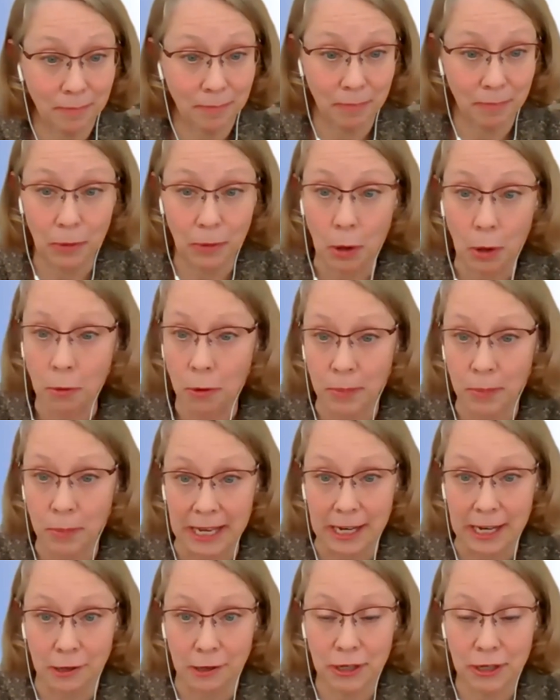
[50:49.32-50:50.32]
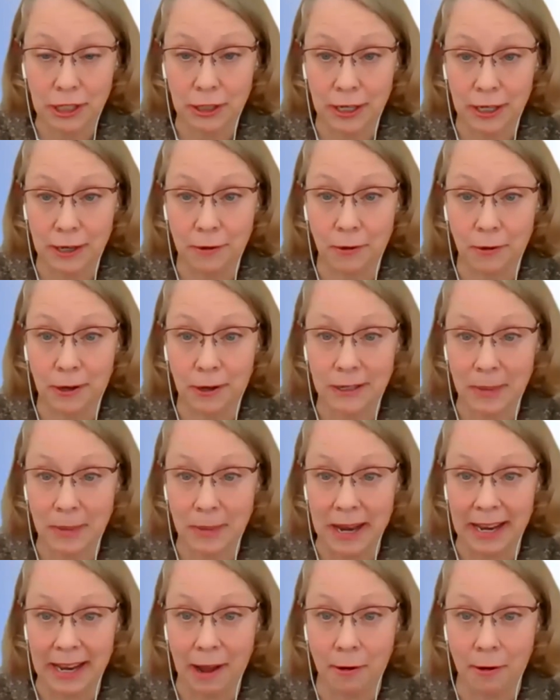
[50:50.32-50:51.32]
local pediatrician, or
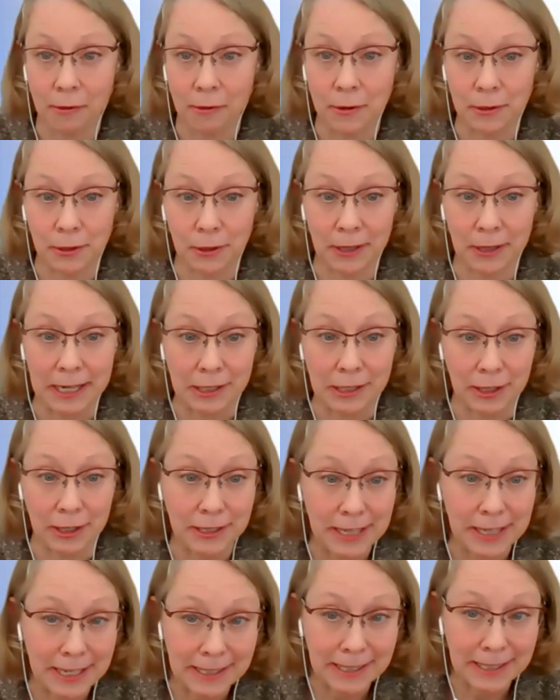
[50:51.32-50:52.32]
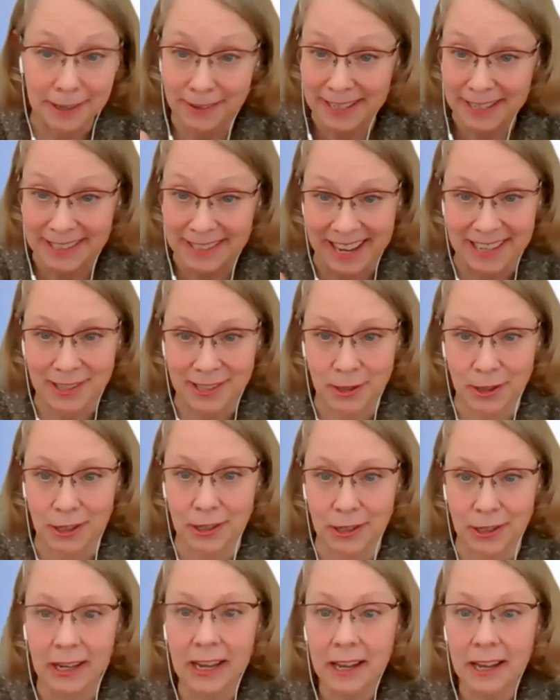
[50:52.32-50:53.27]
depending how close your HHT center is, get your